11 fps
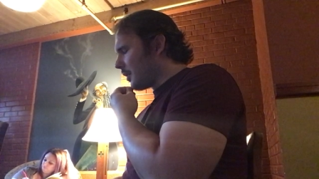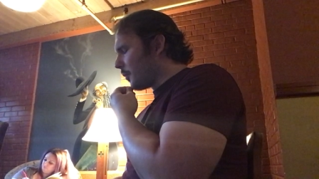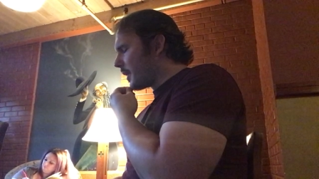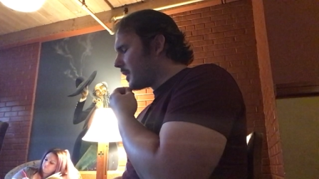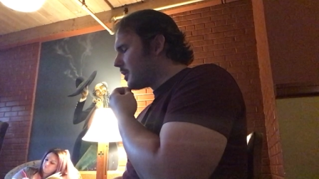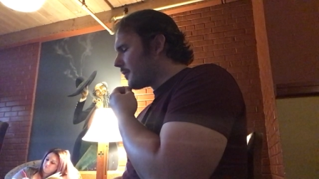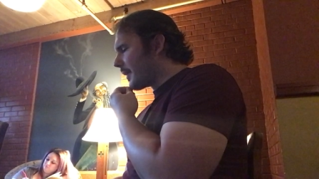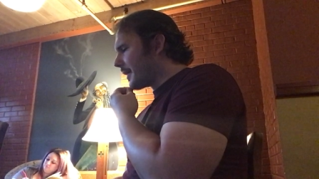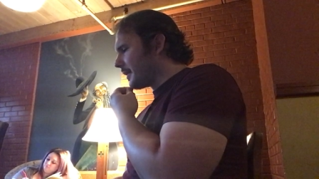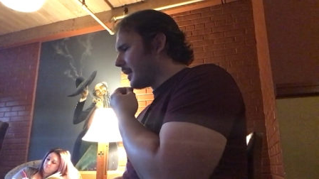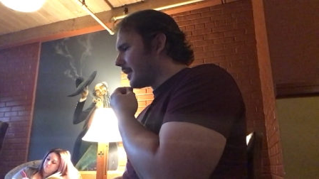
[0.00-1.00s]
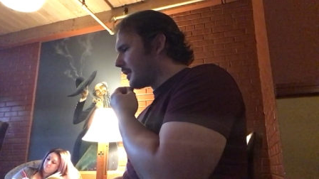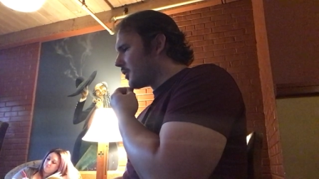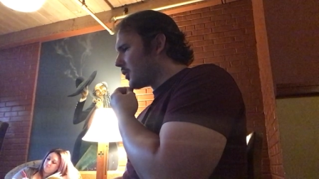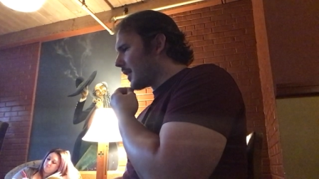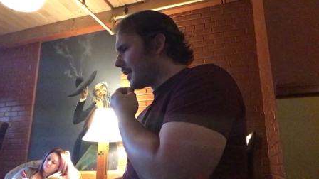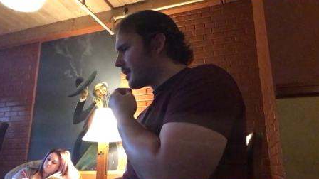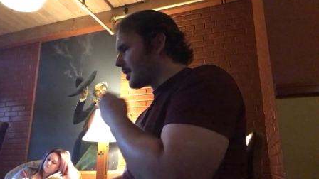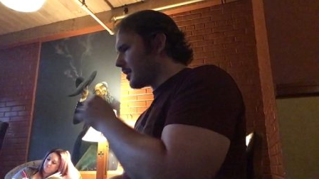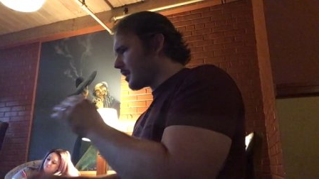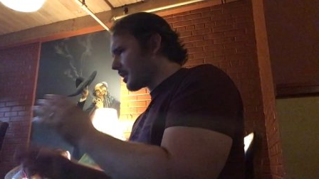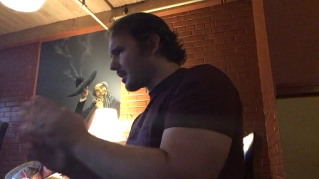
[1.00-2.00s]
when you finally get the chance
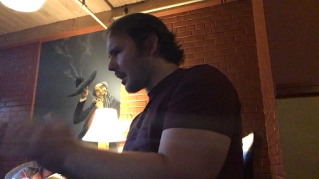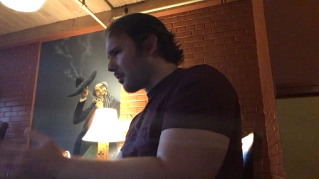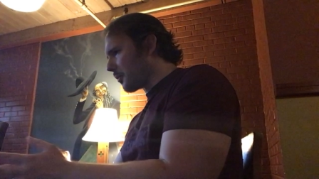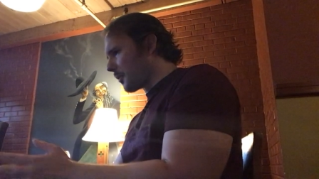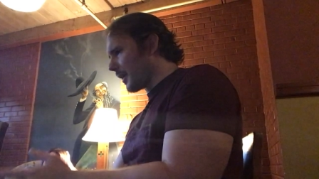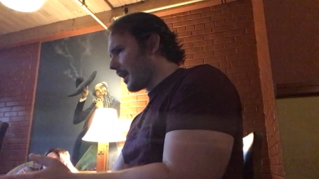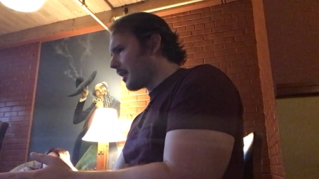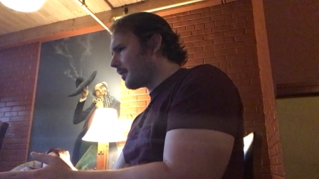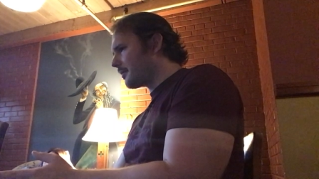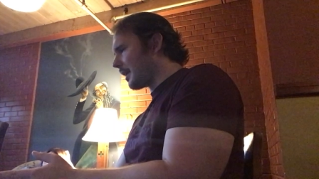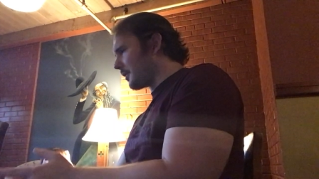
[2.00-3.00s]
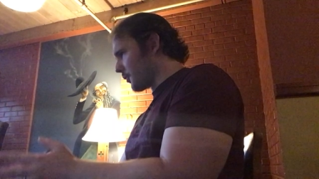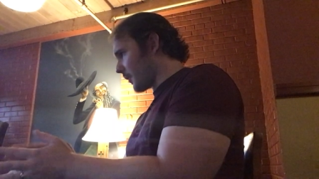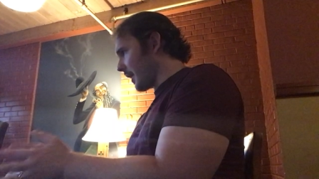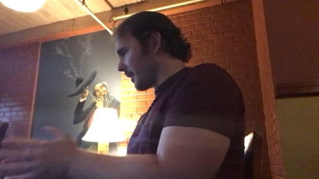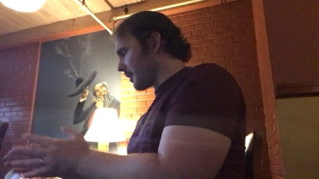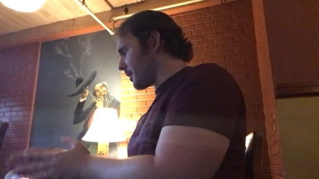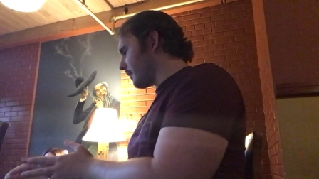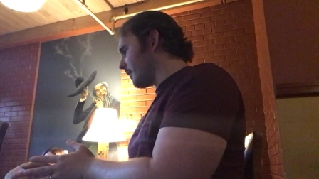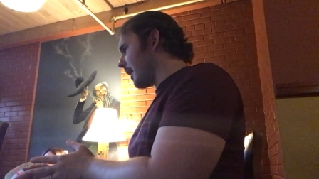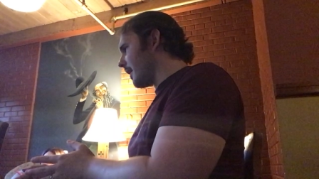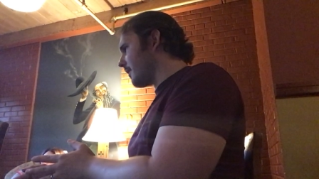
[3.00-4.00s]
to stop running and trying to
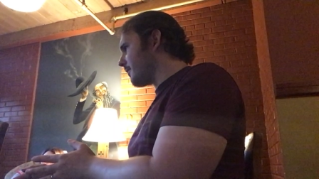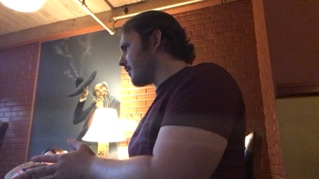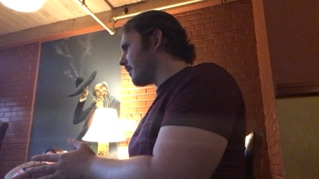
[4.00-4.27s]
survive,